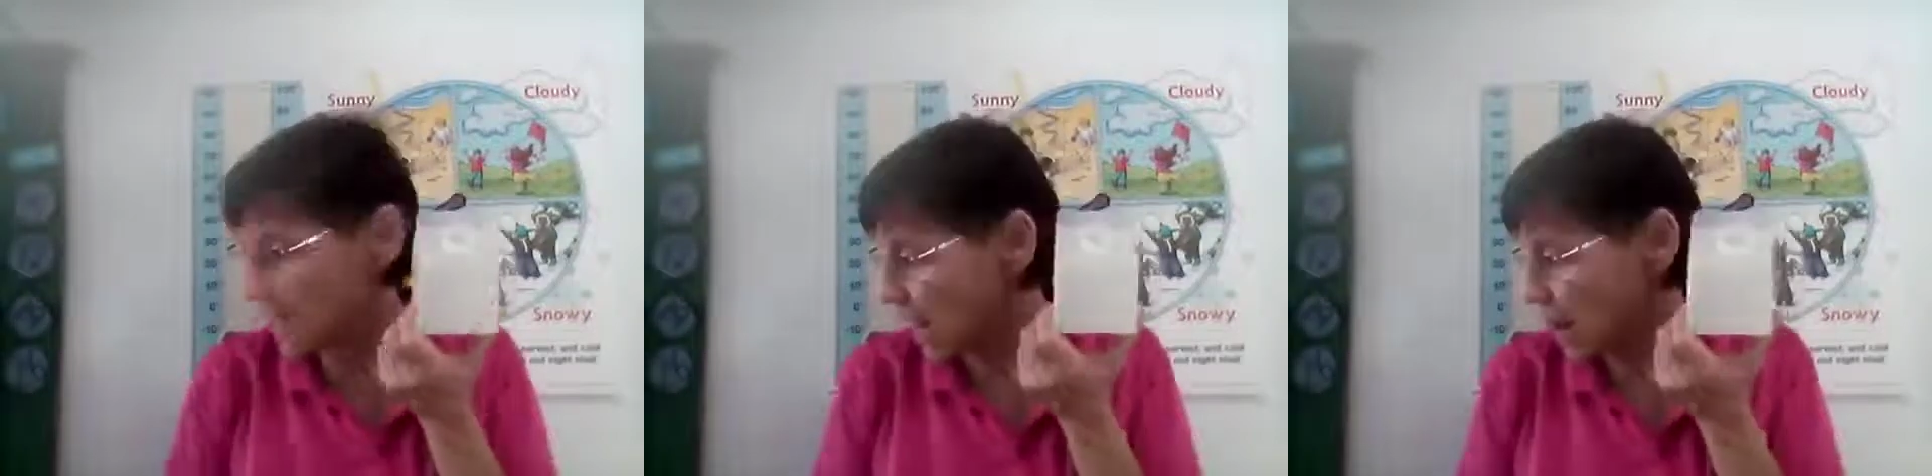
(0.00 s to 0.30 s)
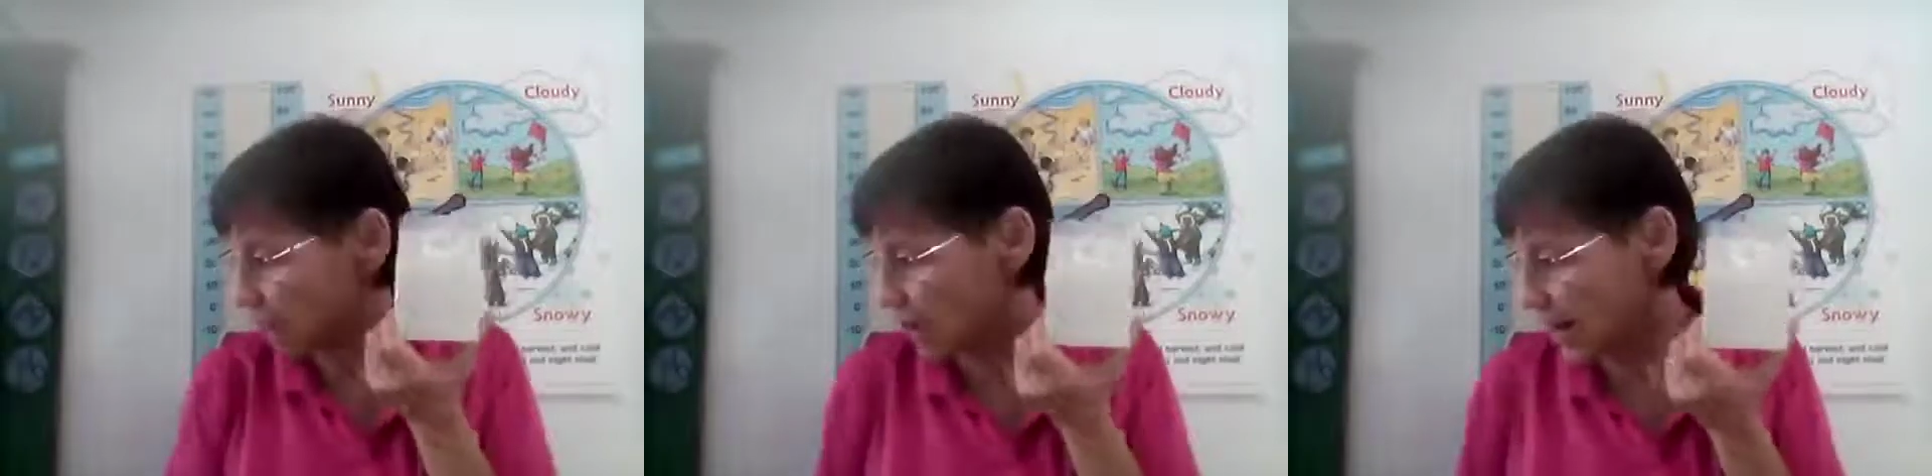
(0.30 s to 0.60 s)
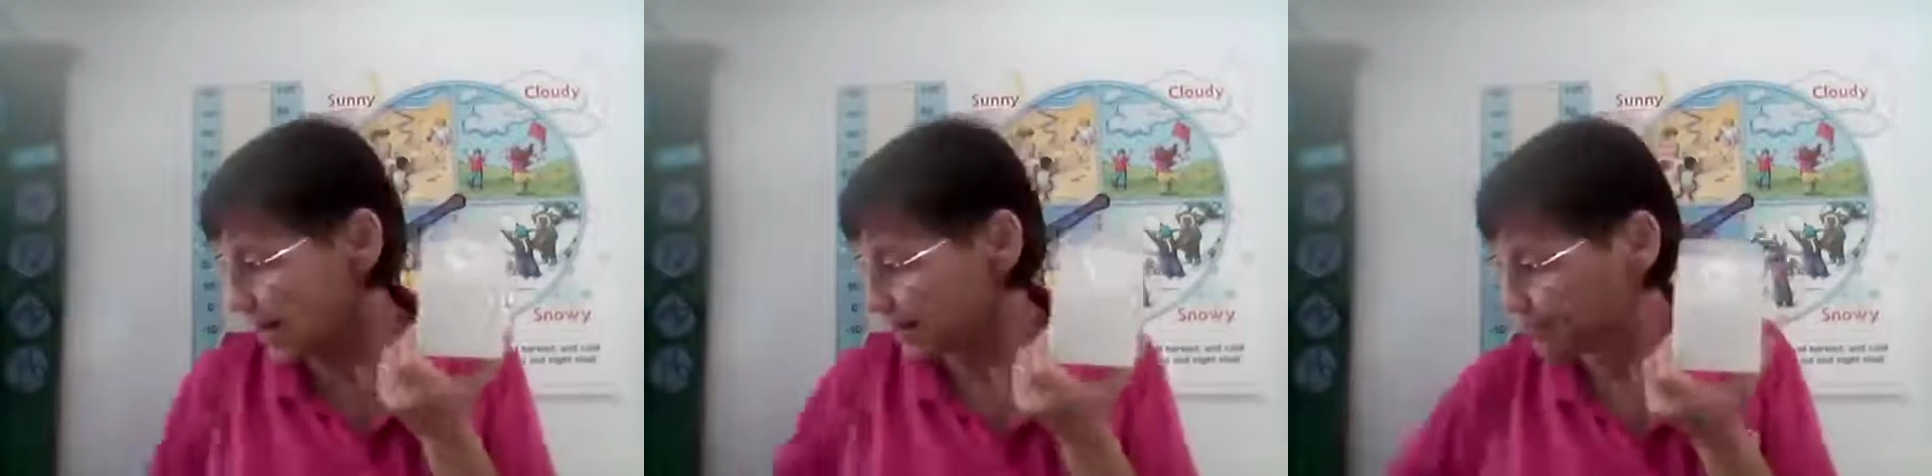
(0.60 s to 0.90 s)
cup,
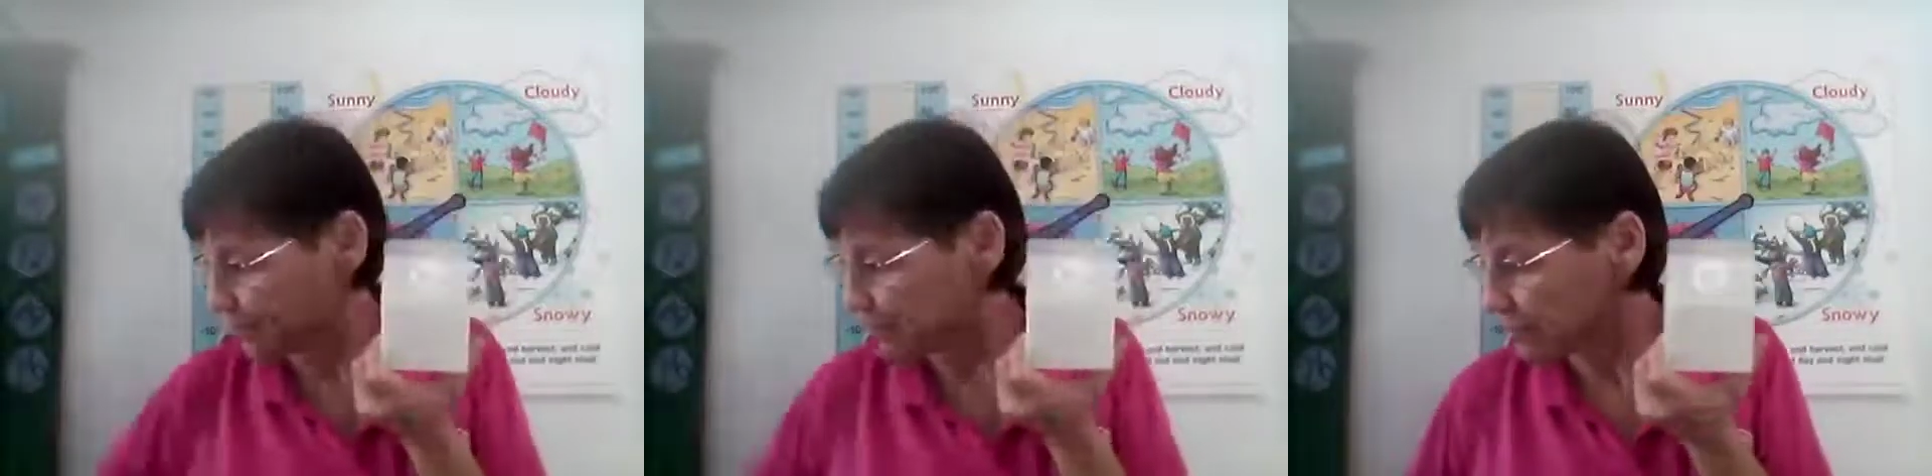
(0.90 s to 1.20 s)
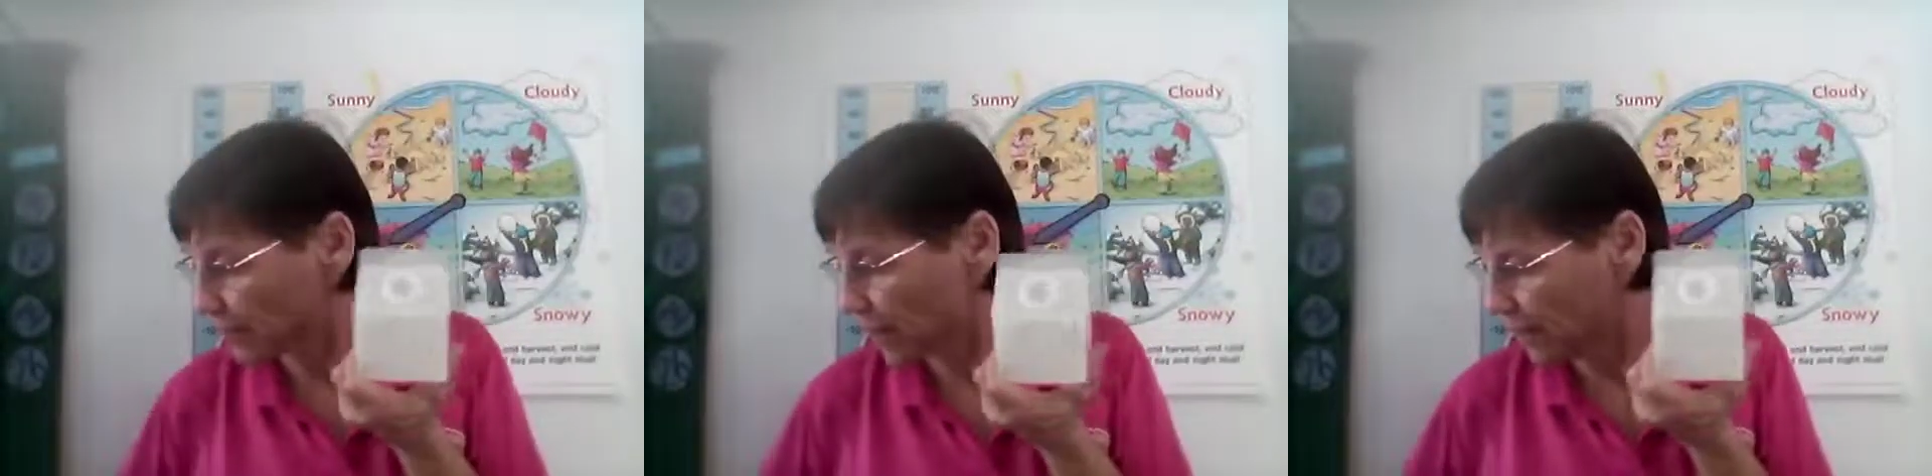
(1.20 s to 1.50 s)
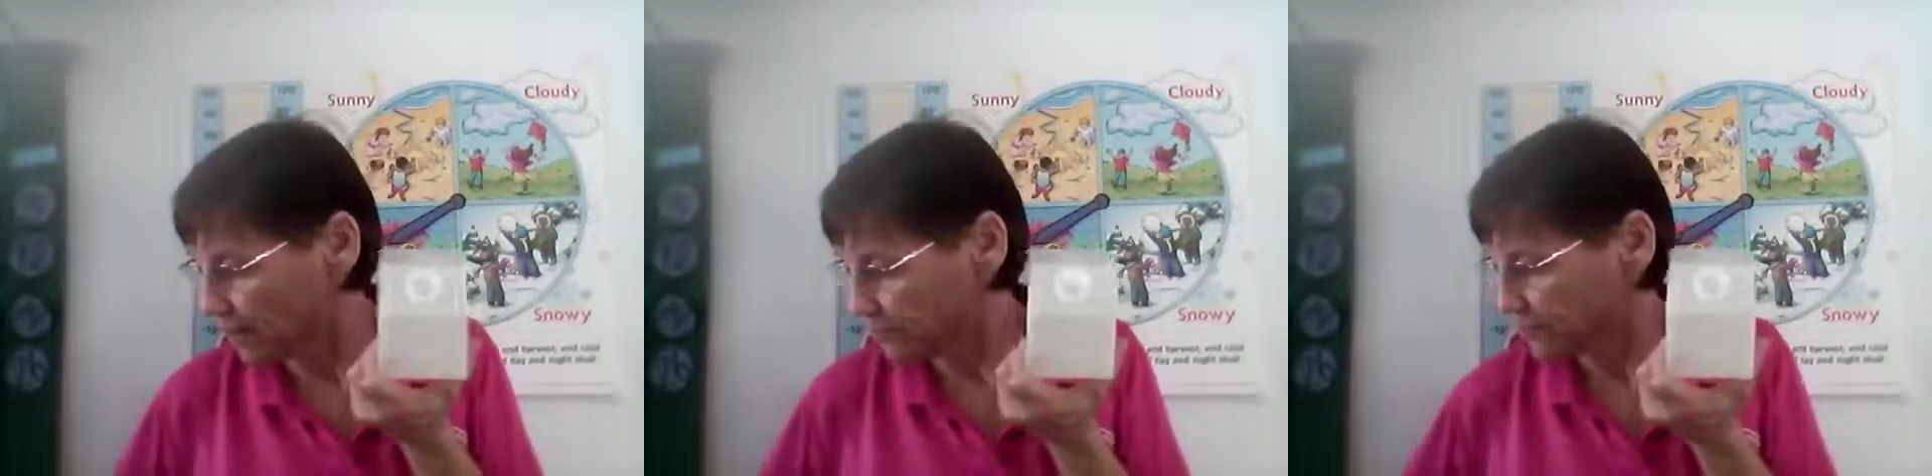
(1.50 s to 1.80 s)
right? Cup.